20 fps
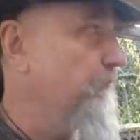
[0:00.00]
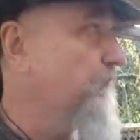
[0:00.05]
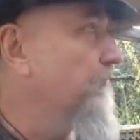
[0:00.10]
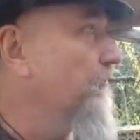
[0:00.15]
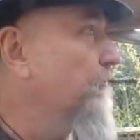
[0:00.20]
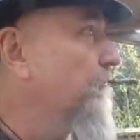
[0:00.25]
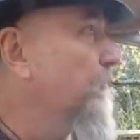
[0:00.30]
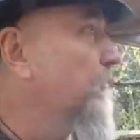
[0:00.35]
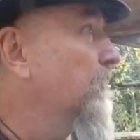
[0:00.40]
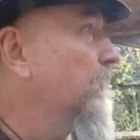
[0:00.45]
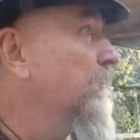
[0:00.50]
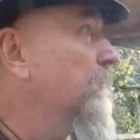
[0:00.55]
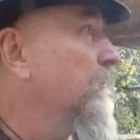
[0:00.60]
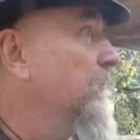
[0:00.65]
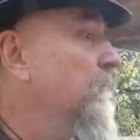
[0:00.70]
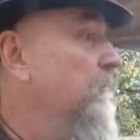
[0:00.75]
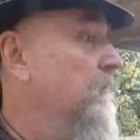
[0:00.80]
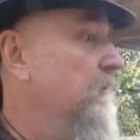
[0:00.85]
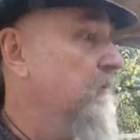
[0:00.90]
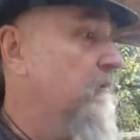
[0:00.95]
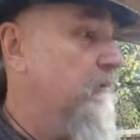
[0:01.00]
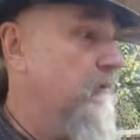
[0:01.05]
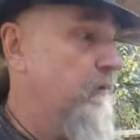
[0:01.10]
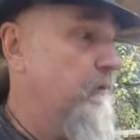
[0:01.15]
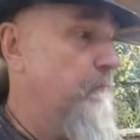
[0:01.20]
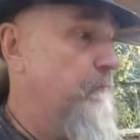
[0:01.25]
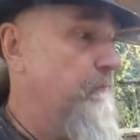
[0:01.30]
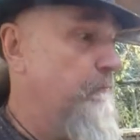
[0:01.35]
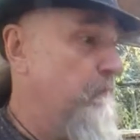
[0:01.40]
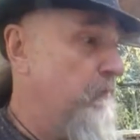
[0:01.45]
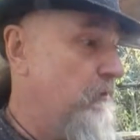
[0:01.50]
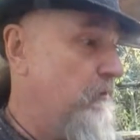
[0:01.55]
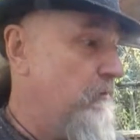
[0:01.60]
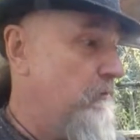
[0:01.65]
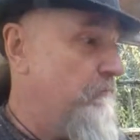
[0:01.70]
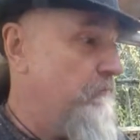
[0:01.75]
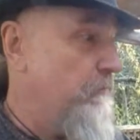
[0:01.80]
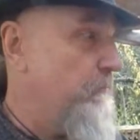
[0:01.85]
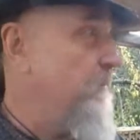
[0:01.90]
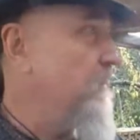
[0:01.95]
So
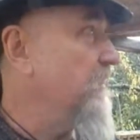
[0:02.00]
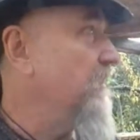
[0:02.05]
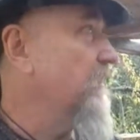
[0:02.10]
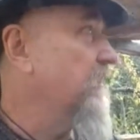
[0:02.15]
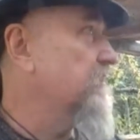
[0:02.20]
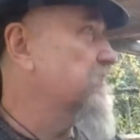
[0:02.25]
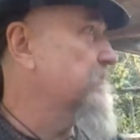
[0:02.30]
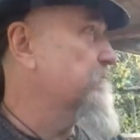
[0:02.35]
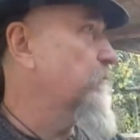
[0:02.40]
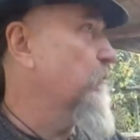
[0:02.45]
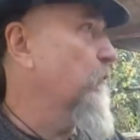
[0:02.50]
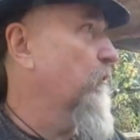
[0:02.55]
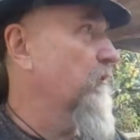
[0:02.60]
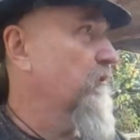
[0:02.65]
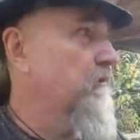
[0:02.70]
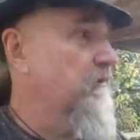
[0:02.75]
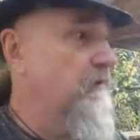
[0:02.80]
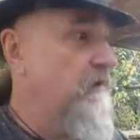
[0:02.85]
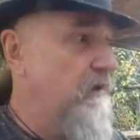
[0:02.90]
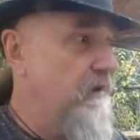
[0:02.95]
for me, it's important.